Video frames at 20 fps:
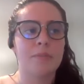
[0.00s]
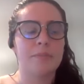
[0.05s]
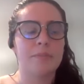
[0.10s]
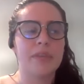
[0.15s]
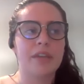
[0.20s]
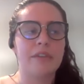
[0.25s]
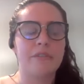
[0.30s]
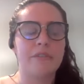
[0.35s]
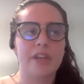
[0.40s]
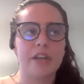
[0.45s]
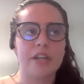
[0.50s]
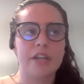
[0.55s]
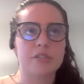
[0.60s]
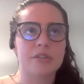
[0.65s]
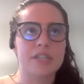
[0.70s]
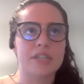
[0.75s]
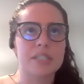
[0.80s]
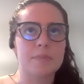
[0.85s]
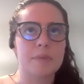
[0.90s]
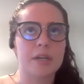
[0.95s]
being very
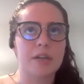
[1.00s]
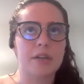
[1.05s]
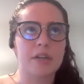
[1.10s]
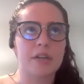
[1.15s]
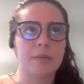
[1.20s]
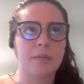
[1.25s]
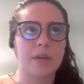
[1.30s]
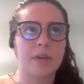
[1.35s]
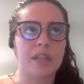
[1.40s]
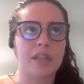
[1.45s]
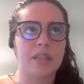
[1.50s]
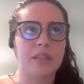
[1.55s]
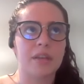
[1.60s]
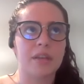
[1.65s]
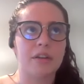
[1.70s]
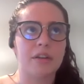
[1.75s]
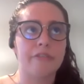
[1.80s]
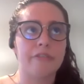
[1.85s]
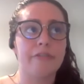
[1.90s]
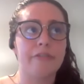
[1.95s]
transparent with
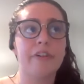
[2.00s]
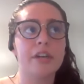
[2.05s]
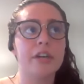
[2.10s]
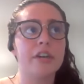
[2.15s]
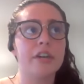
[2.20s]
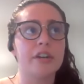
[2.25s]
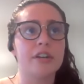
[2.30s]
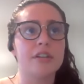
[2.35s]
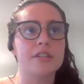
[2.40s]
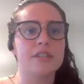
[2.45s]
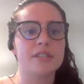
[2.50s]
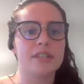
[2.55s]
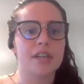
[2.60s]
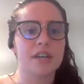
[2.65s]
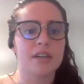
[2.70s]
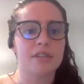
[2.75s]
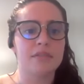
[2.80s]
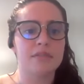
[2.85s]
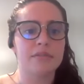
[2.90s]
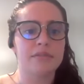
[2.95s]
our funders
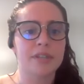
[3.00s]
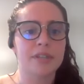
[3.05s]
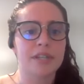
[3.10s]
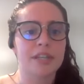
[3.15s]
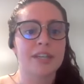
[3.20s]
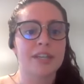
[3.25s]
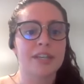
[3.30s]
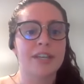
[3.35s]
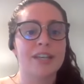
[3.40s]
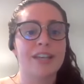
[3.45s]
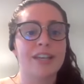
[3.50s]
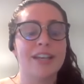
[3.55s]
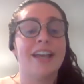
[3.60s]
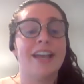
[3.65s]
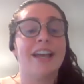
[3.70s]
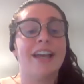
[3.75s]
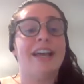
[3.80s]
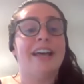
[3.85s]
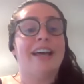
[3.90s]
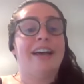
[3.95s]
of
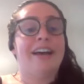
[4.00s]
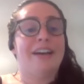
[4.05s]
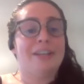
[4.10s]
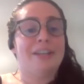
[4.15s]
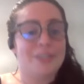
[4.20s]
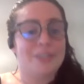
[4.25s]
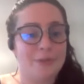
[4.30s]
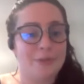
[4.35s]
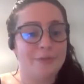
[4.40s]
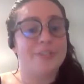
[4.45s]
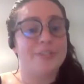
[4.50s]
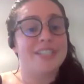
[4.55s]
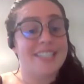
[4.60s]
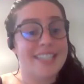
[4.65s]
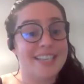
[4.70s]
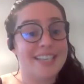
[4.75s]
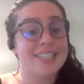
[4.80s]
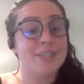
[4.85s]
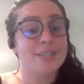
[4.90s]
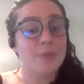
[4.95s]
Zoom
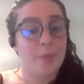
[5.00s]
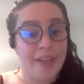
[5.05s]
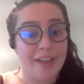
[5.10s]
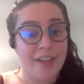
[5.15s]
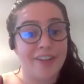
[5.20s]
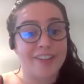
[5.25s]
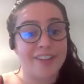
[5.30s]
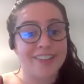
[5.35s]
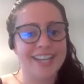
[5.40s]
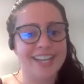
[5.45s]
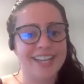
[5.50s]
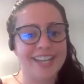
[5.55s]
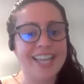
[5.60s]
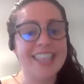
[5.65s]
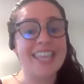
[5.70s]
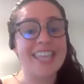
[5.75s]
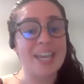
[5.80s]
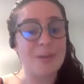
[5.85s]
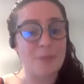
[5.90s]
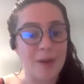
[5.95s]
fatigue is real.
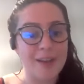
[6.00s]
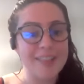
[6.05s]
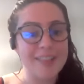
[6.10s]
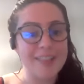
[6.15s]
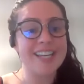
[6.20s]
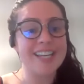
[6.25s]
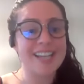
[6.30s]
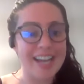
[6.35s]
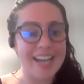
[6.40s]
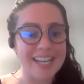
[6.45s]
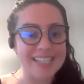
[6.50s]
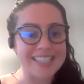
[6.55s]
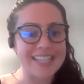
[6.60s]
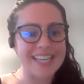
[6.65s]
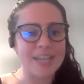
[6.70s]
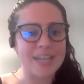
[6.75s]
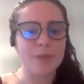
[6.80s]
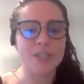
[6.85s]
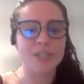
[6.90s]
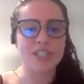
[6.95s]
They want the
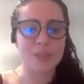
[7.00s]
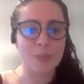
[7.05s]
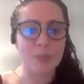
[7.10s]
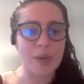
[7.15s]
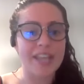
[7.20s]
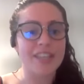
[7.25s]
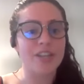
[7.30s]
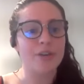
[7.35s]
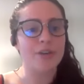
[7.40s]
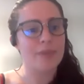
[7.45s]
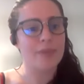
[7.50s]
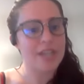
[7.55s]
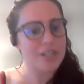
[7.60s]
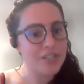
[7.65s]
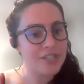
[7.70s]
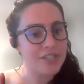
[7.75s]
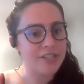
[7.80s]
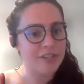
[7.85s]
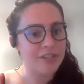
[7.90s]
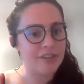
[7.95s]
content, which is why they're
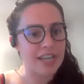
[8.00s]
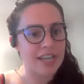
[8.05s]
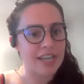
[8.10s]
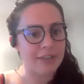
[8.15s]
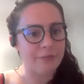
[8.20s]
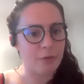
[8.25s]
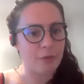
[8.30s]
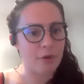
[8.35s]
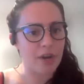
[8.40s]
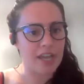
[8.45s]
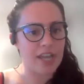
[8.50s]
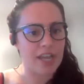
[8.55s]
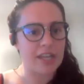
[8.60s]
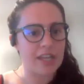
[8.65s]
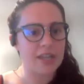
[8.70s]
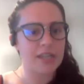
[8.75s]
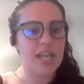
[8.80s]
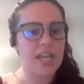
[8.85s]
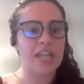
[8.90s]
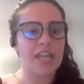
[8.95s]
registering for it.
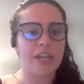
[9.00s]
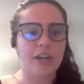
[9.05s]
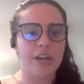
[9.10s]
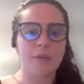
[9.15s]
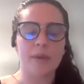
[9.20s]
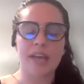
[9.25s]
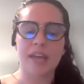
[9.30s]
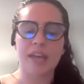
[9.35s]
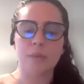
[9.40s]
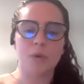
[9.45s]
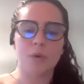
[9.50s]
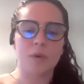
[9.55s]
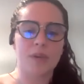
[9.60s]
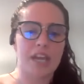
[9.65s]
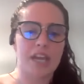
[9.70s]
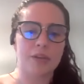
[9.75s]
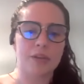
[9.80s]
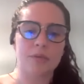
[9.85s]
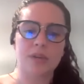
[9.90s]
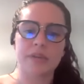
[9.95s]
And we'll
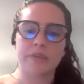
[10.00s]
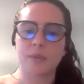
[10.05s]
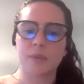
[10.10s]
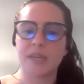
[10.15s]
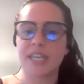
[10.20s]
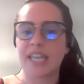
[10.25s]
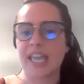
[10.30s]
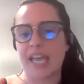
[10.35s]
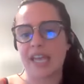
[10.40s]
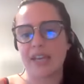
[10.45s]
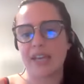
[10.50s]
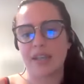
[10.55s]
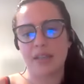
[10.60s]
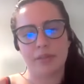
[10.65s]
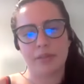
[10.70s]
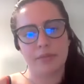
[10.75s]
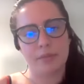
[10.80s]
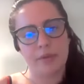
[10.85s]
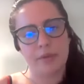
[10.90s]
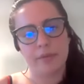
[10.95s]
get whoever we can in
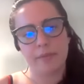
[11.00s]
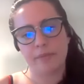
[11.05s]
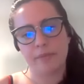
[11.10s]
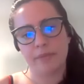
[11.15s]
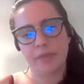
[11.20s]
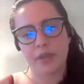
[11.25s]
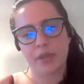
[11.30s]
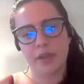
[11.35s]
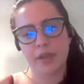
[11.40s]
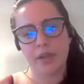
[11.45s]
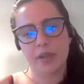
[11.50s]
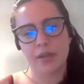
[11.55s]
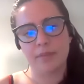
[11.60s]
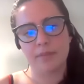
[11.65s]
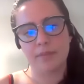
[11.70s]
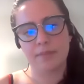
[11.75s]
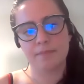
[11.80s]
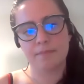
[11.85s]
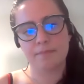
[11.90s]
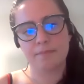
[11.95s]
the room.
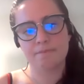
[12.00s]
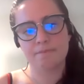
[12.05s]
I'll